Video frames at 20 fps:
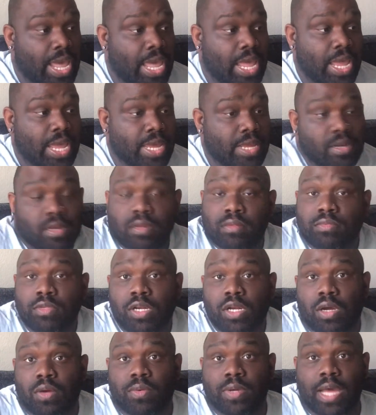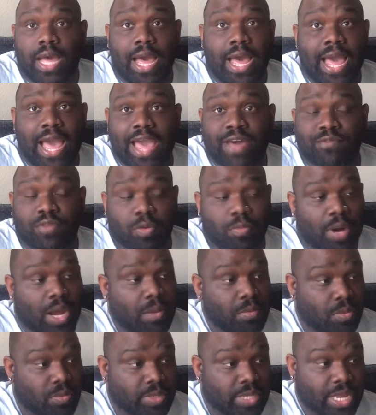And, you know, I have no
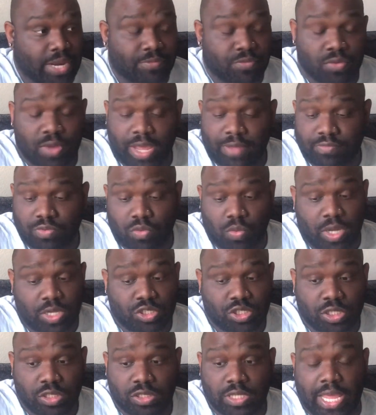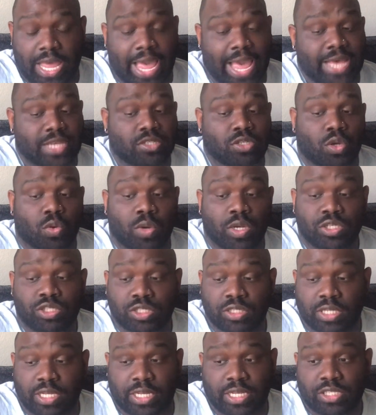problem with that. If you have questions, ask the
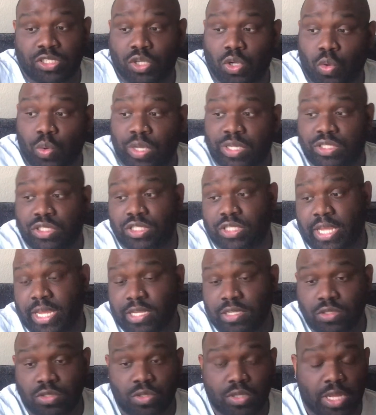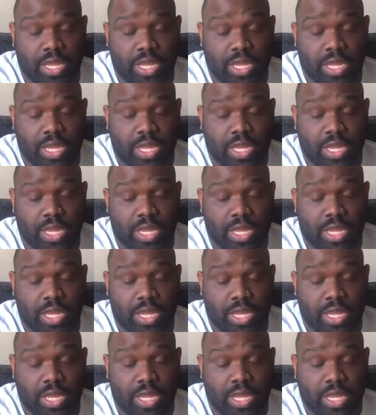questions and get your questions answered.